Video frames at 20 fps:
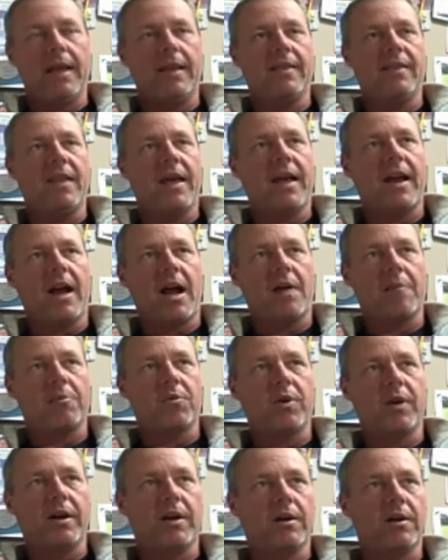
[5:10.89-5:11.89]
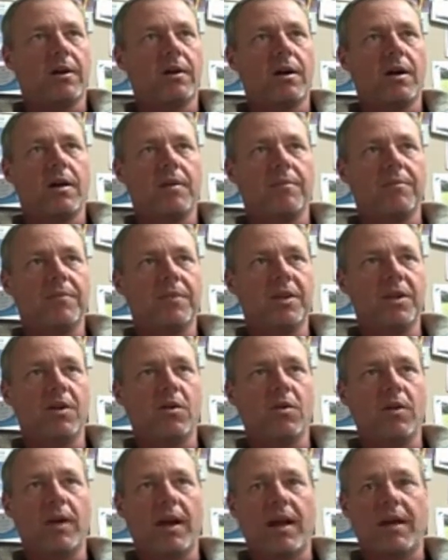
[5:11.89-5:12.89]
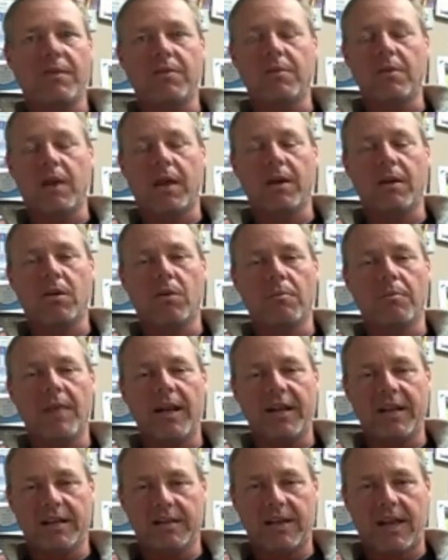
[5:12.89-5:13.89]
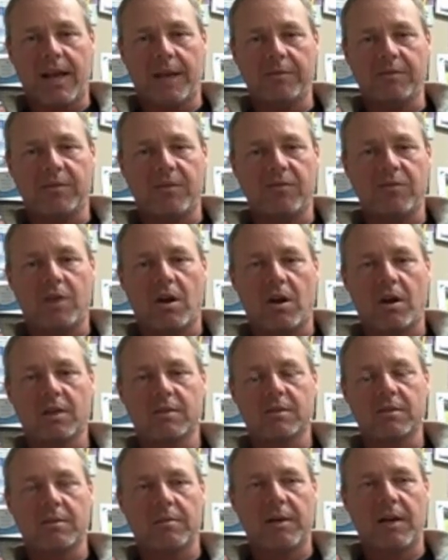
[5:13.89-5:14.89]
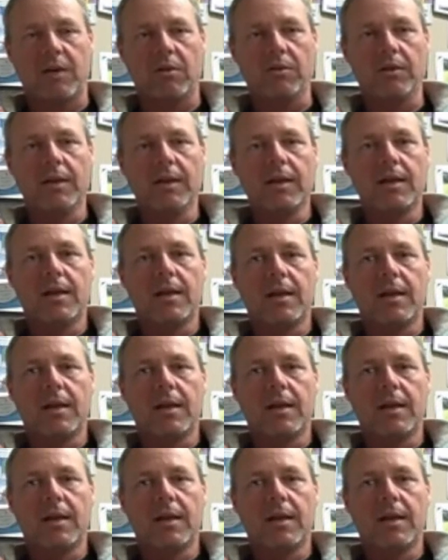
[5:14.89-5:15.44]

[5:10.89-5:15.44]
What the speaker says: and that operator, and I know many a times I've talked about